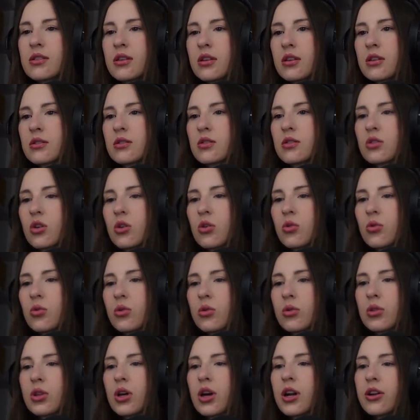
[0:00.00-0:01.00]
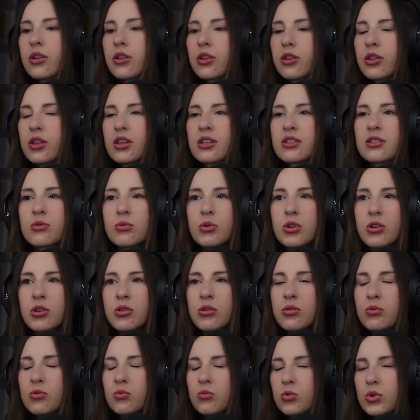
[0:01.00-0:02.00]
And so a lot of the things
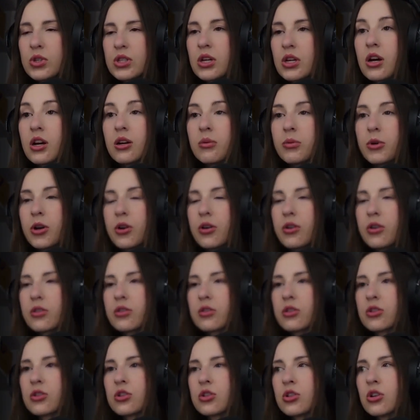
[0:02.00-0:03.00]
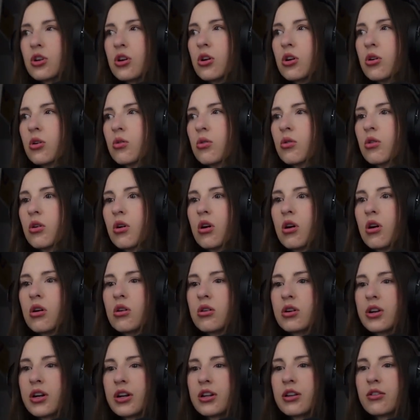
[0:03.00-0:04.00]
we talk about on this show, all
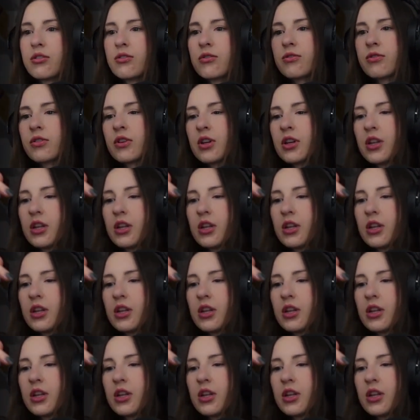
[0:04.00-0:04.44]
kind of